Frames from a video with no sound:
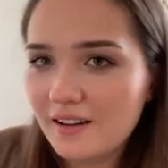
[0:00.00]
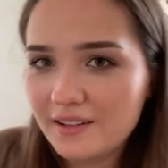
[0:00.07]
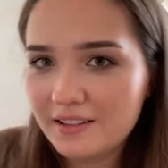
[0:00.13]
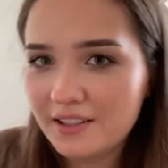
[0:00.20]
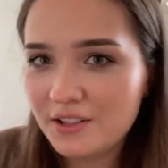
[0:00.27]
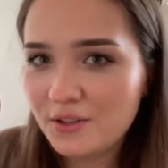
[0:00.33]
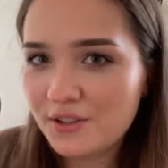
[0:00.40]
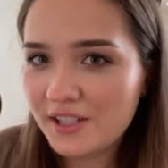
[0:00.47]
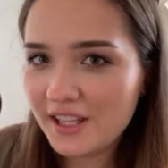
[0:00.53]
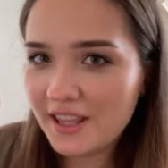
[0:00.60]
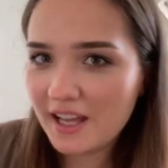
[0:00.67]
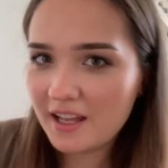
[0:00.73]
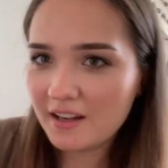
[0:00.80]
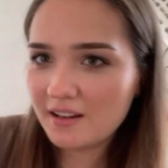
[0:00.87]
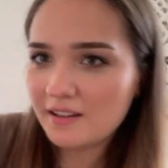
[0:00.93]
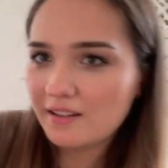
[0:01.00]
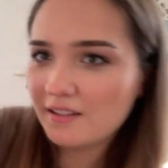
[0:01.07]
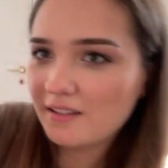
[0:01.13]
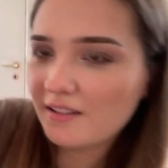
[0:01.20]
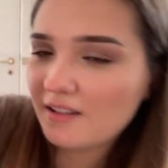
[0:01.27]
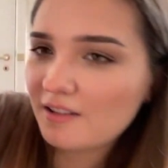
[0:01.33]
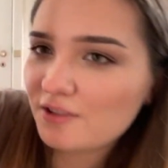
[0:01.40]
Did you see that?
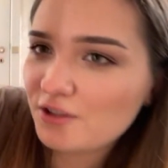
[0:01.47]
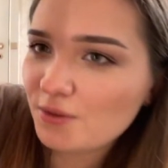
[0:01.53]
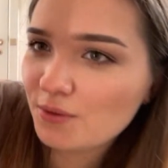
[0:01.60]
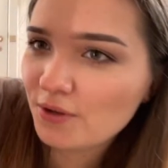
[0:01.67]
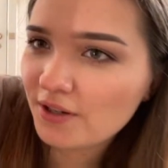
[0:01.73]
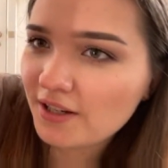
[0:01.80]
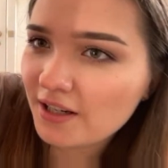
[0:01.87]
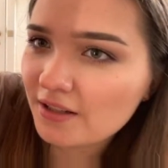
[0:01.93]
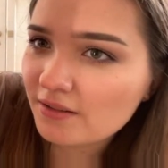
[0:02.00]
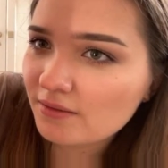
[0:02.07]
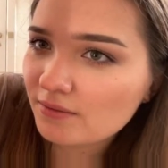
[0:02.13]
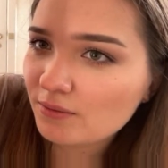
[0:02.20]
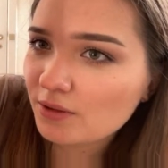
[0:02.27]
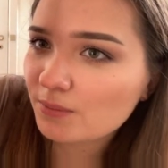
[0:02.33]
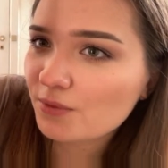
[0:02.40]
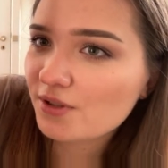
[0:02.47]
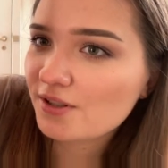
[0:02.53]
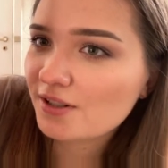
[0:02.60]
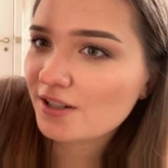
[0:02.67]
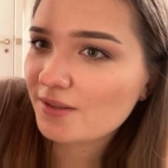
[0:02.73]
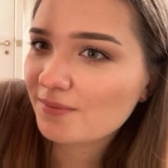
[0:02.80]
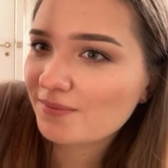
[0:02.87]
I'll show you again one more
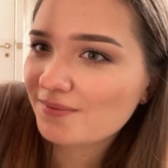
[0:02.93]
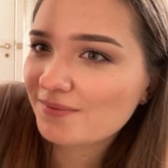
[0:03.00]
time.